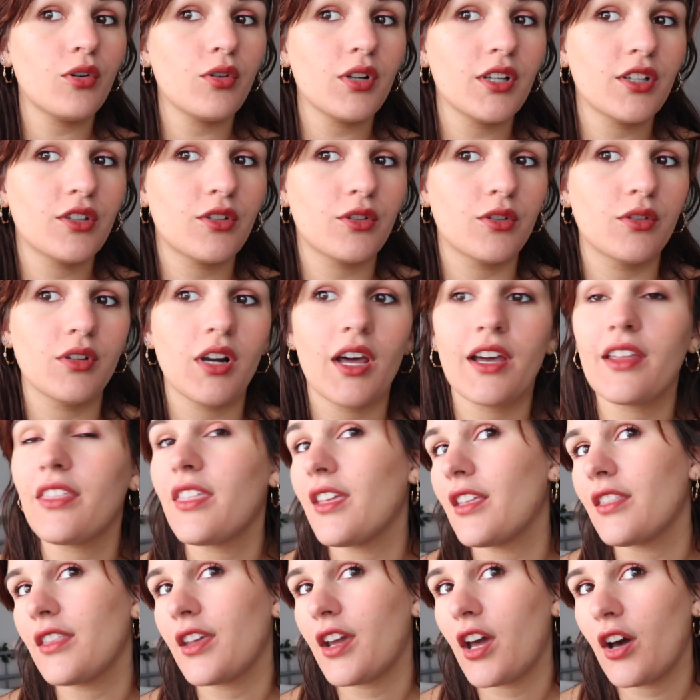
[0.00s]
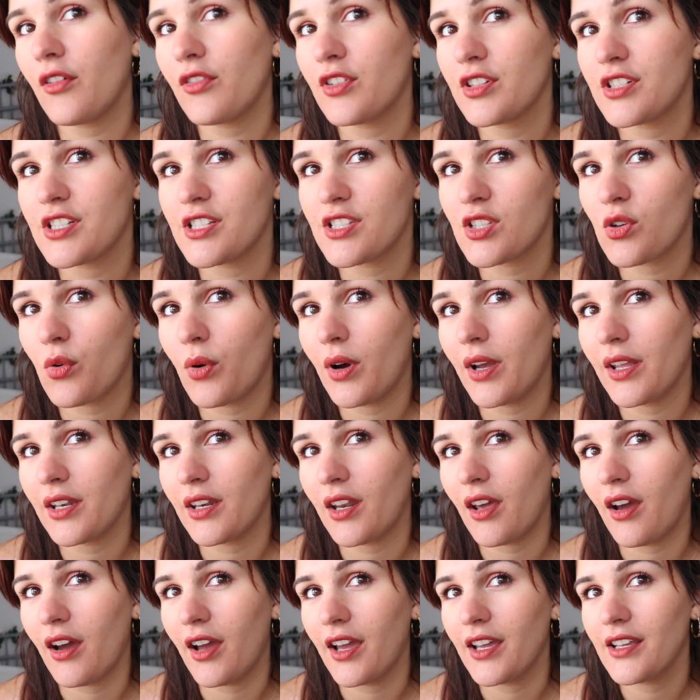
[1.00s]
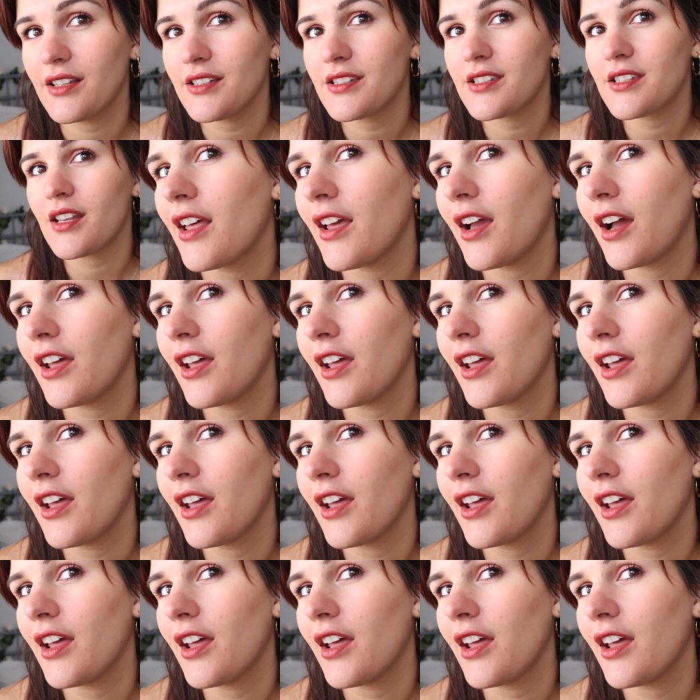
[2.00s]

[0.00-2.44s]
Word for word: All in all, I think the coverage is quite nice.